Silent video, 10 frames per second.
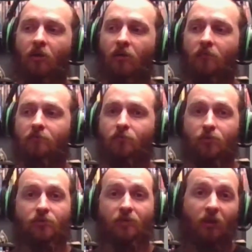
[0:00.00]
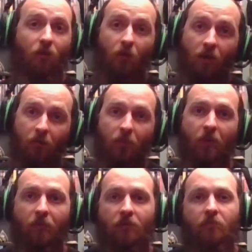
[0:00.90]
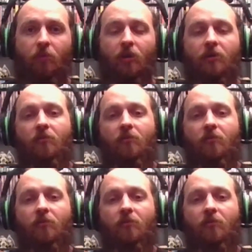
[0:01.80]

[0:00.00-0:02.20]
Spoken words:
which is kind of why I'm in my predicament